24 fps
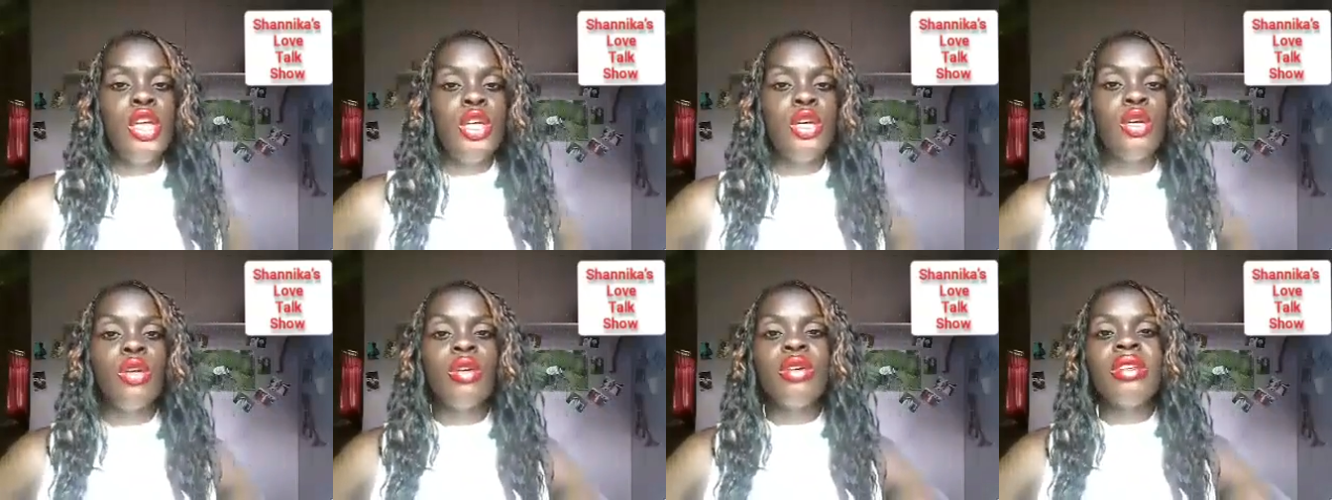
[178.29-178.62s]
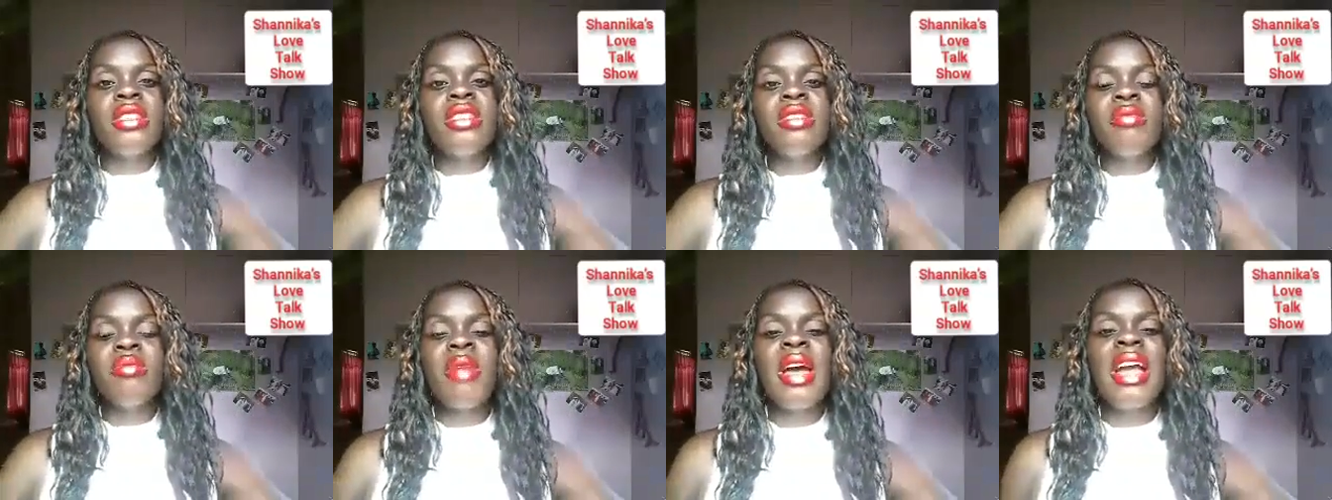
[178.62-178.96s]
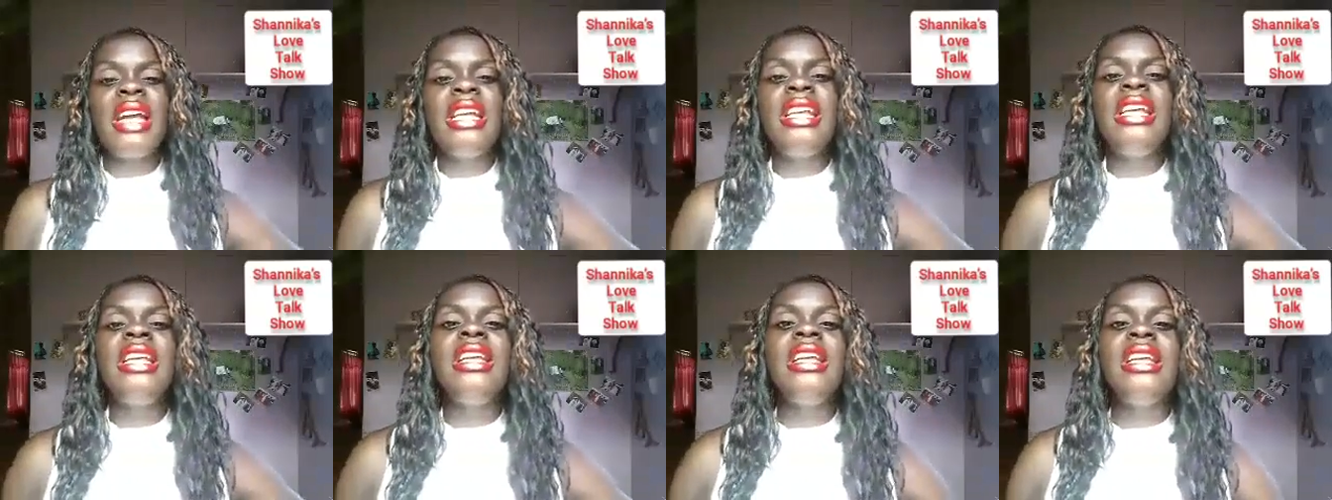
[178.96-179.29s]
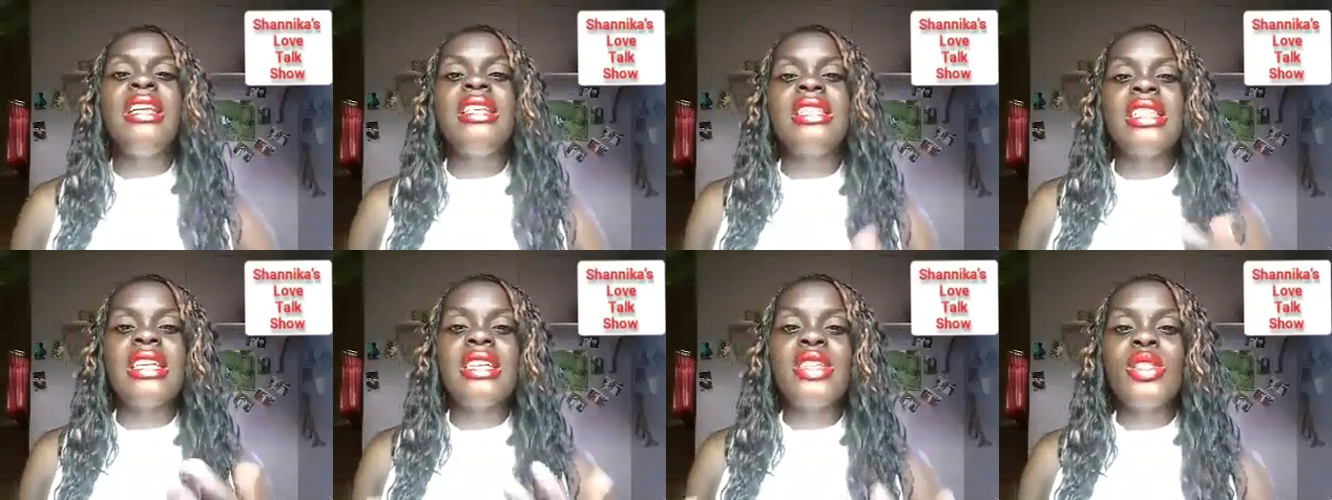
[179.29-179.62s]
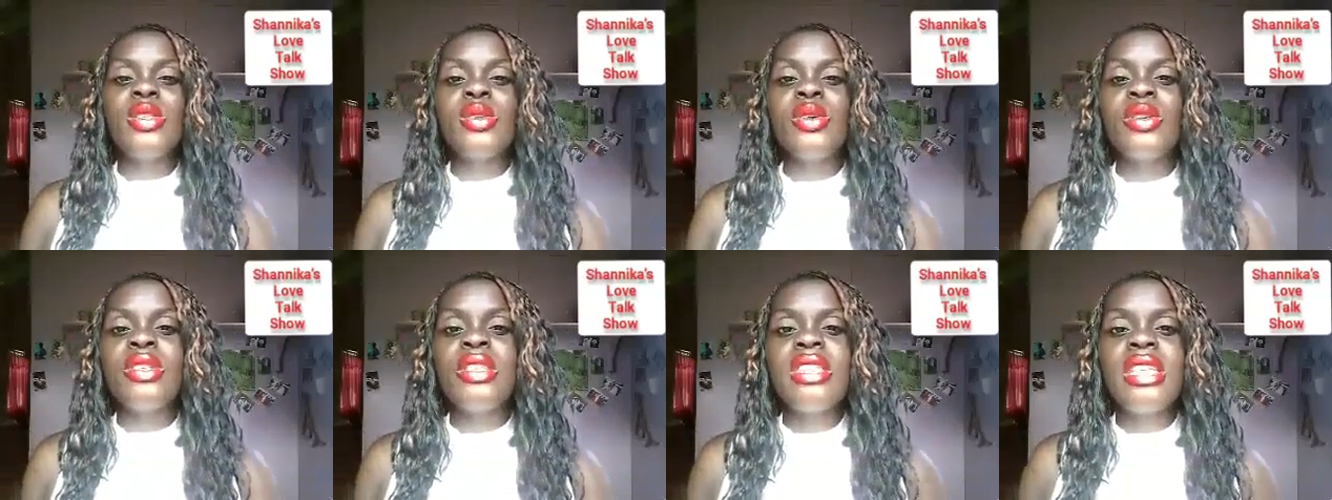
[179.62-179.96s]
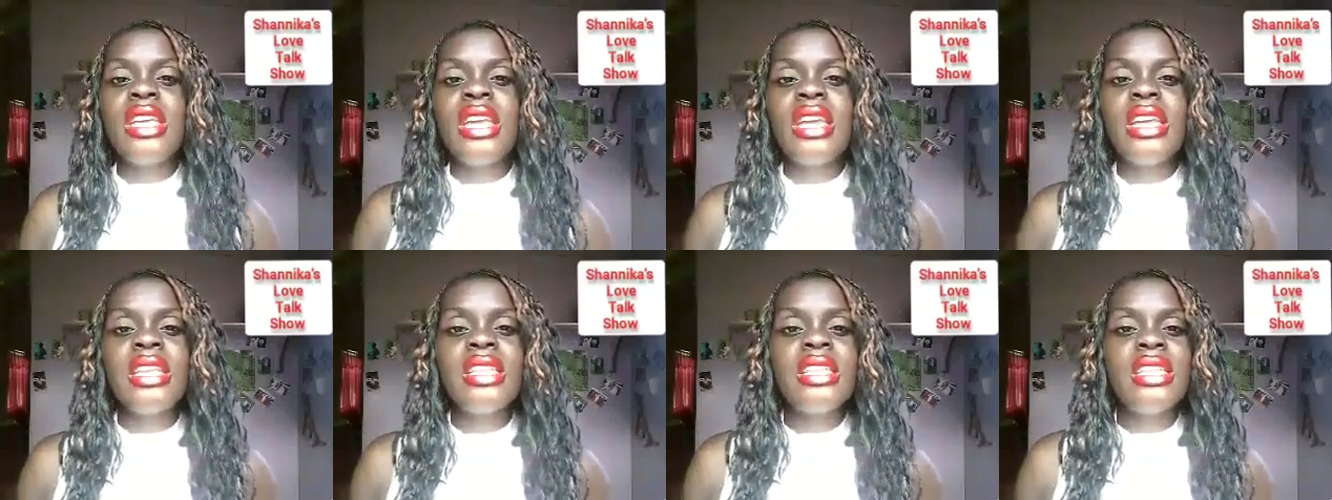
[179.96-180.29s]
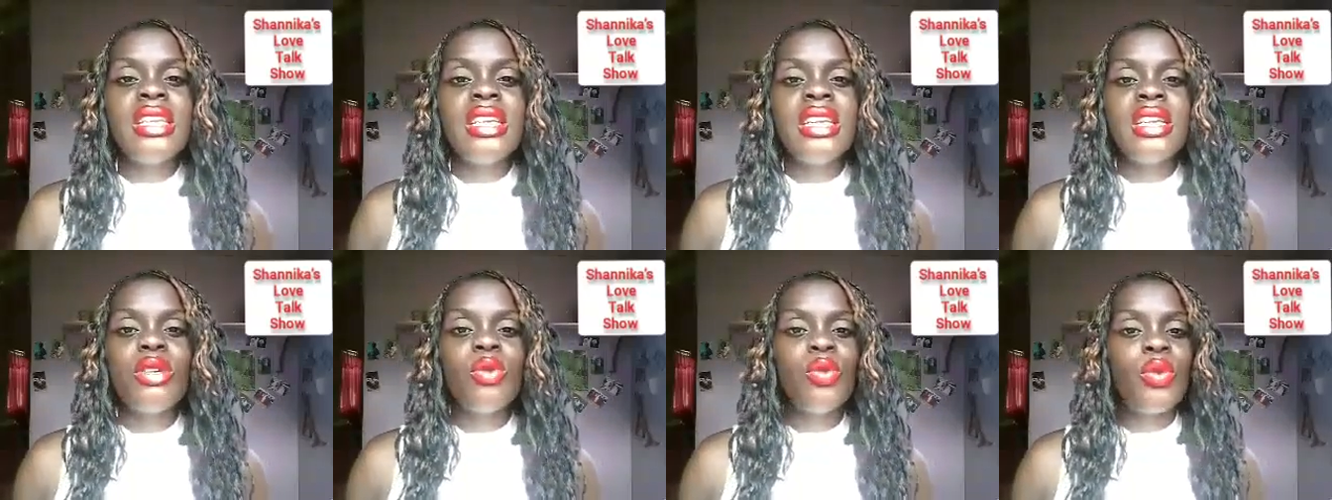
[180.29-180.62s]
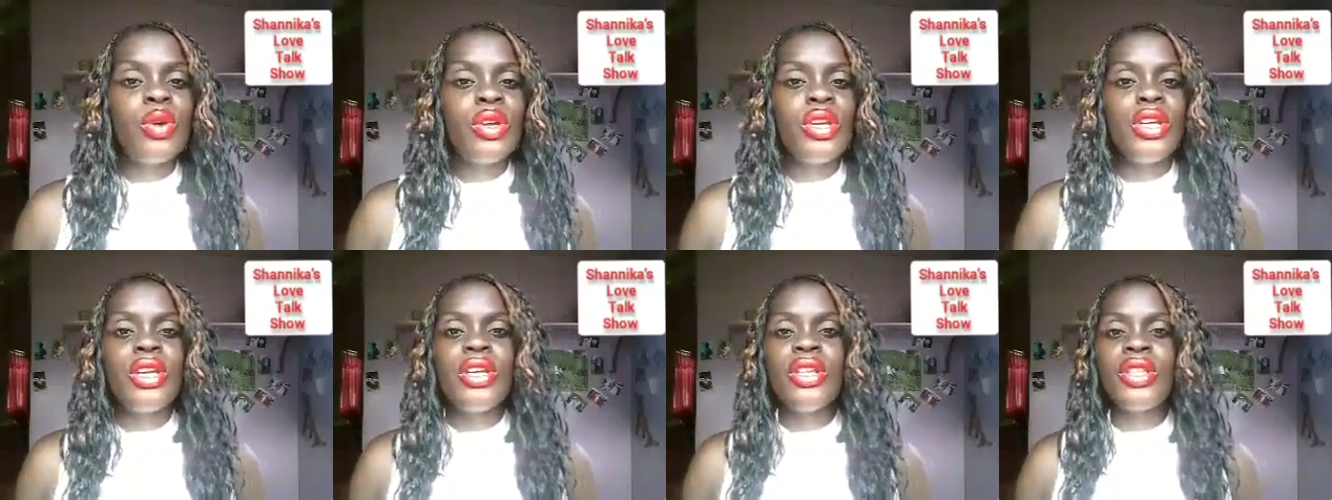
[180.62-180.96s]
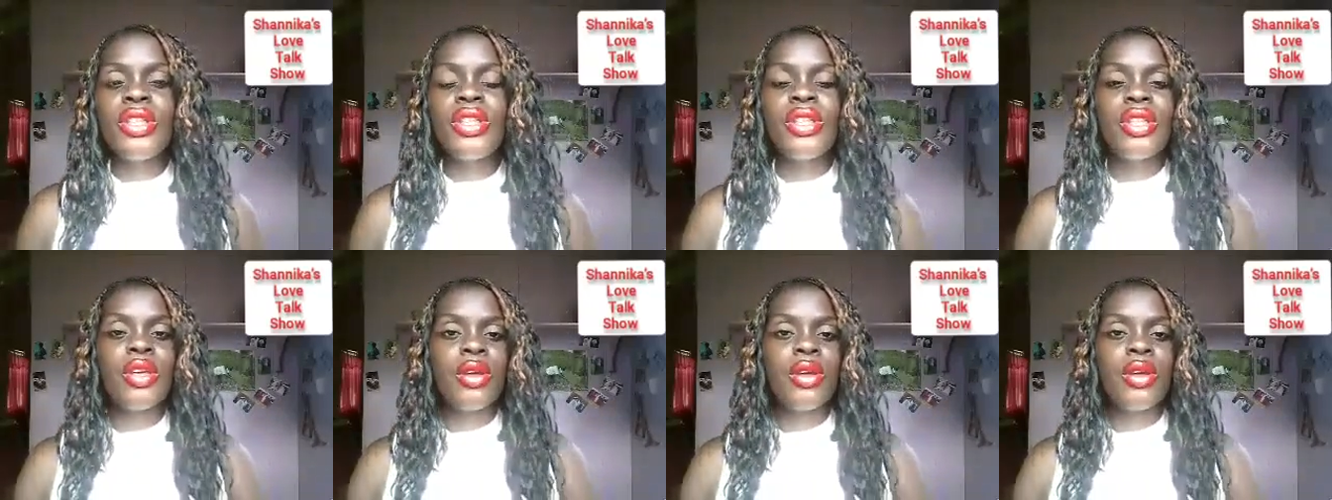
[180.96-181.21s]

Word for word: You know, smiling is associated with